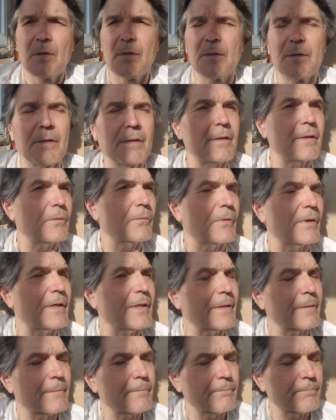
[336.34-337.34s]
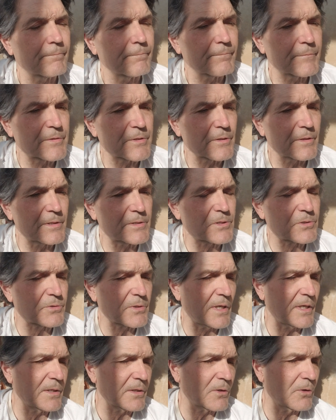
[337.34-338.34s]
And anyway. So let's
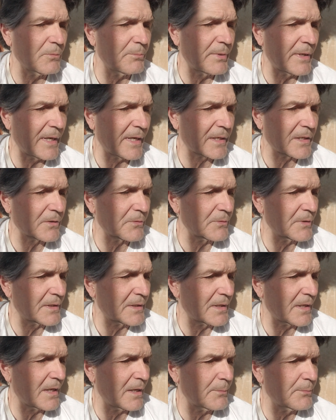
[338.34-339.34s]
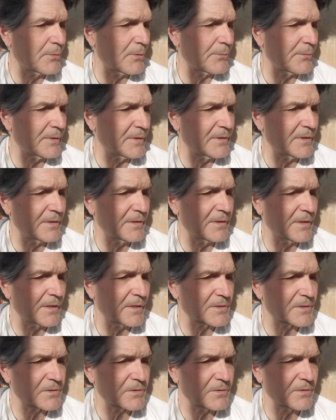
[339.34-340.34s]
try to go back and recap what we did
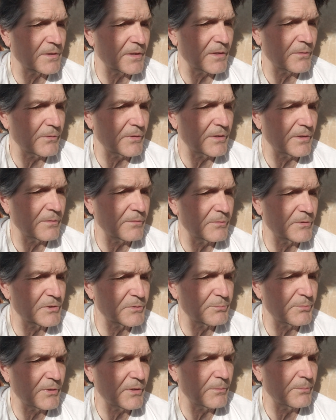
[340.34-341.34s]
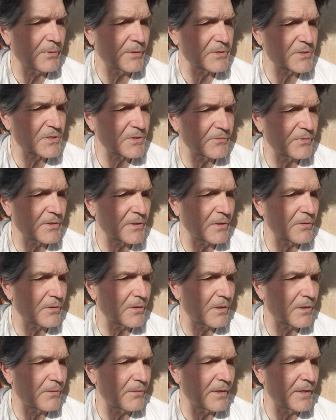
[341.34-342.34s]
yesterday. We spit a bunch of it out
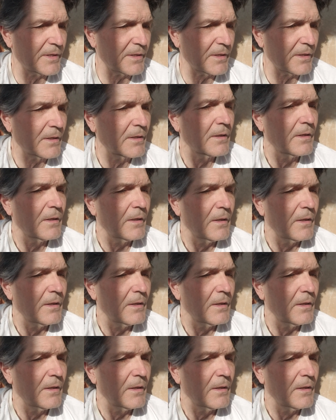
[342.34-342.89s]
already.